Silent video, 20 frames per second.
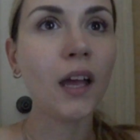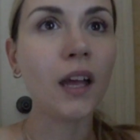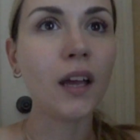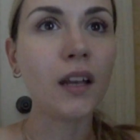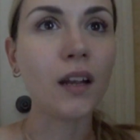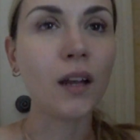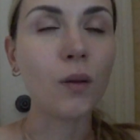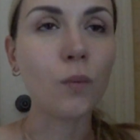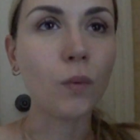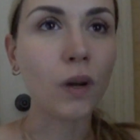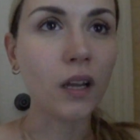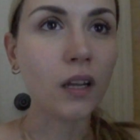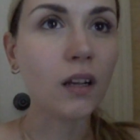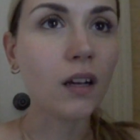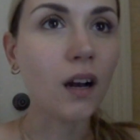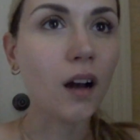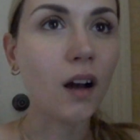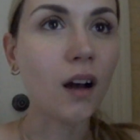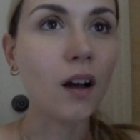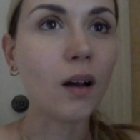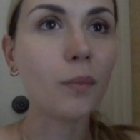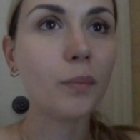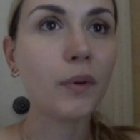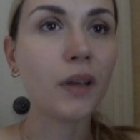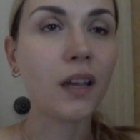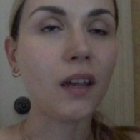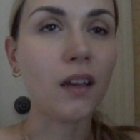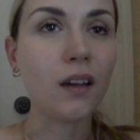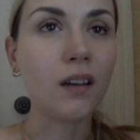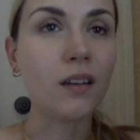and I wake up
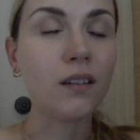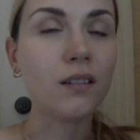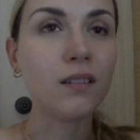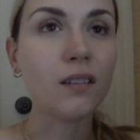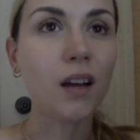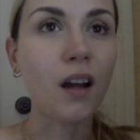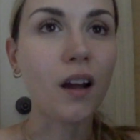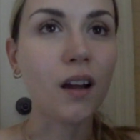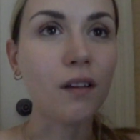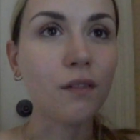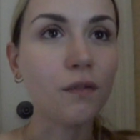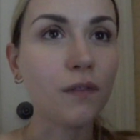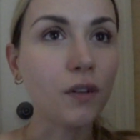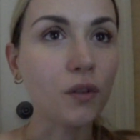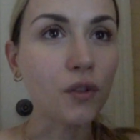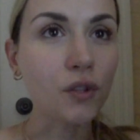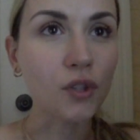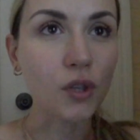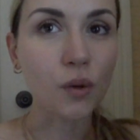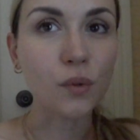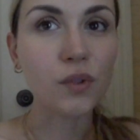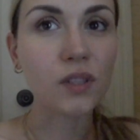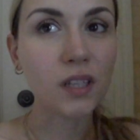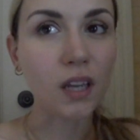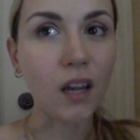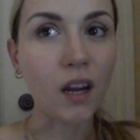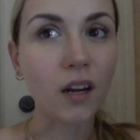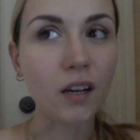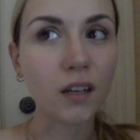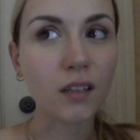and I feel so
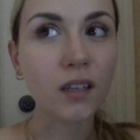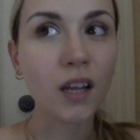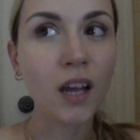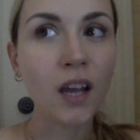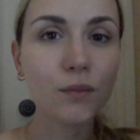scared.